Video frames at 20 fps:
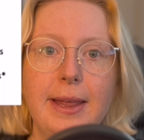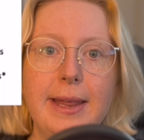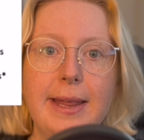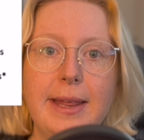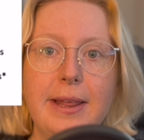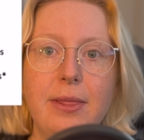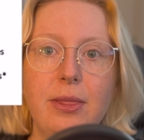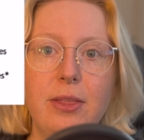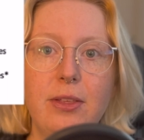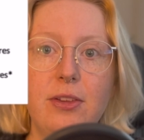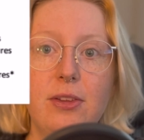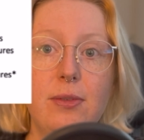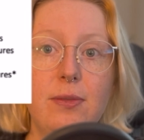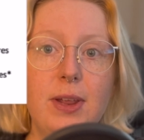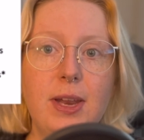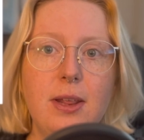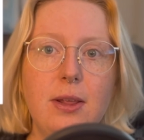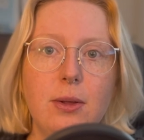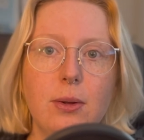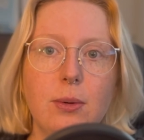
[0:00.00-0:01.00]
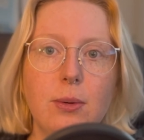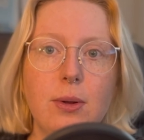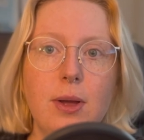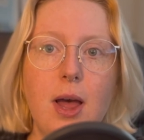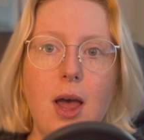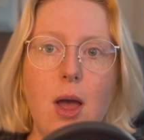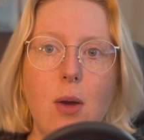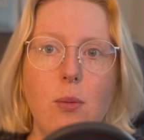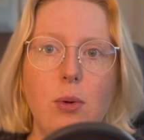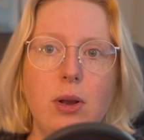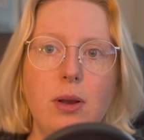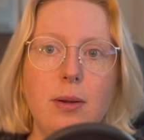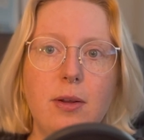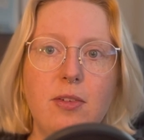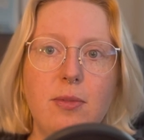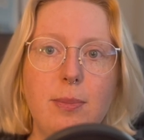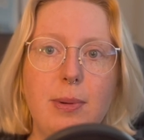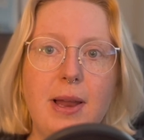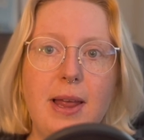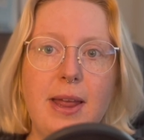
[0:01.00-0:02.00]
In this video, I will
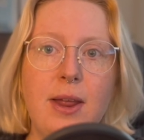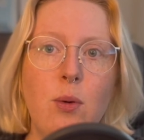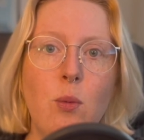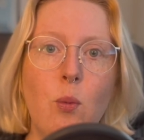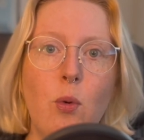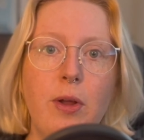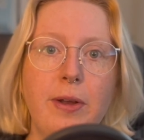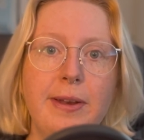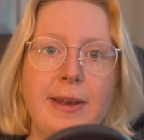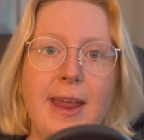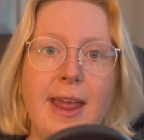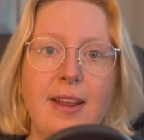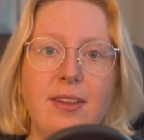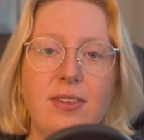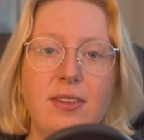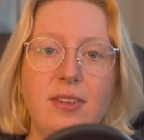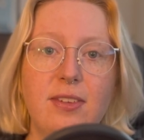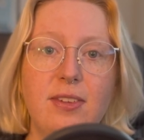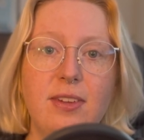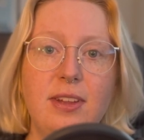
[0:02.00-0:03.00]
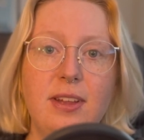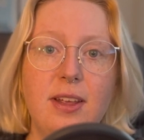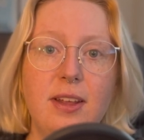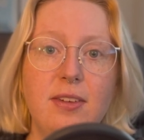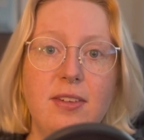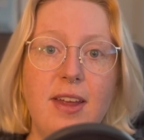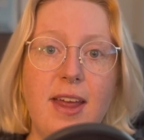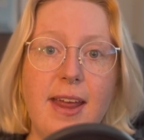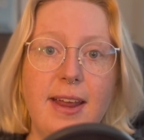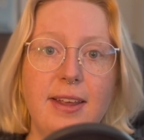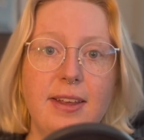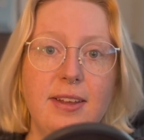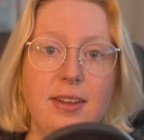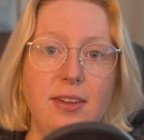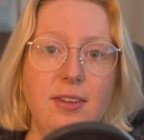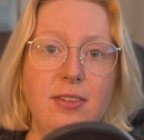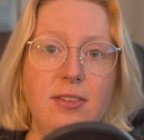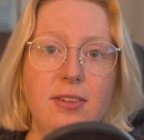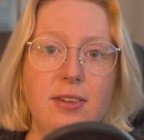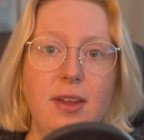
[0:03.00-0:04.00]
explain what an XXE attack
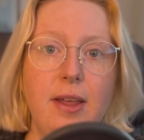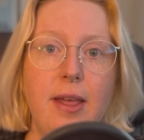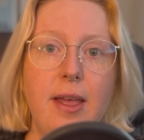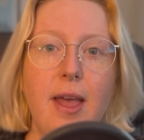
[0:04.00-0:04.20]
is,